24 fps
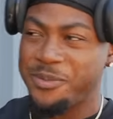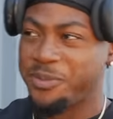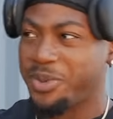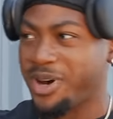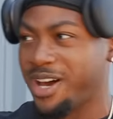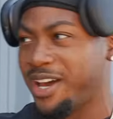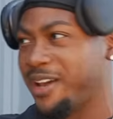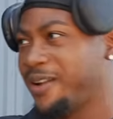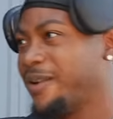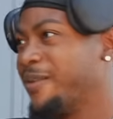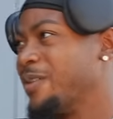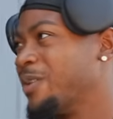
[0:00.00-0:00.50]

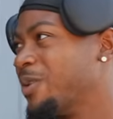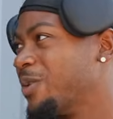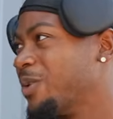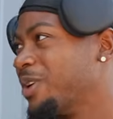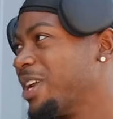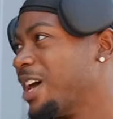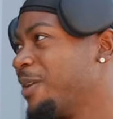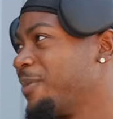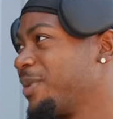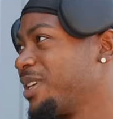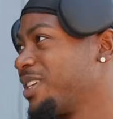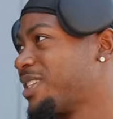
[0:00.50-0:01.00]
But with
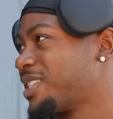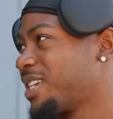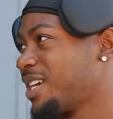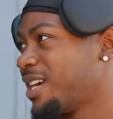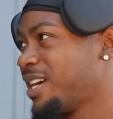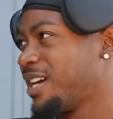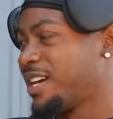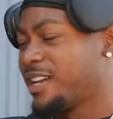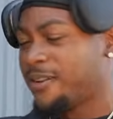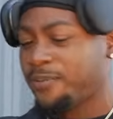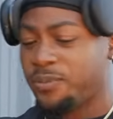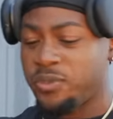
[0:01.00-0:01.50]
that being
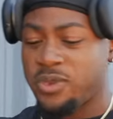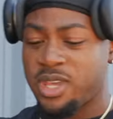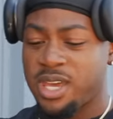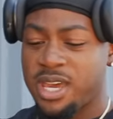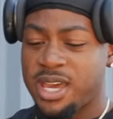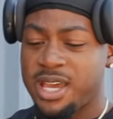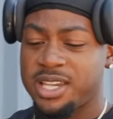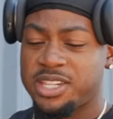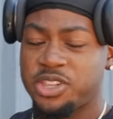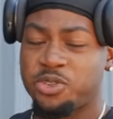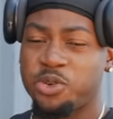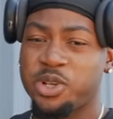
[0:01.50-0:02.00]
said,
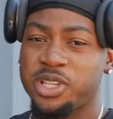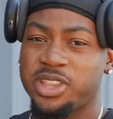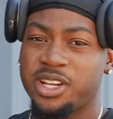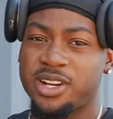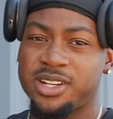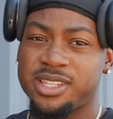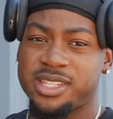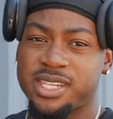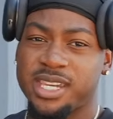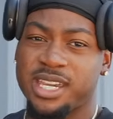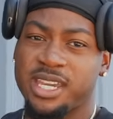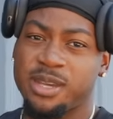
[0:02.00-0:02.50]
it's
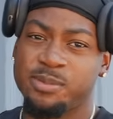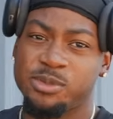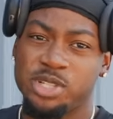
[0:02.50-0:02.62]
3:13.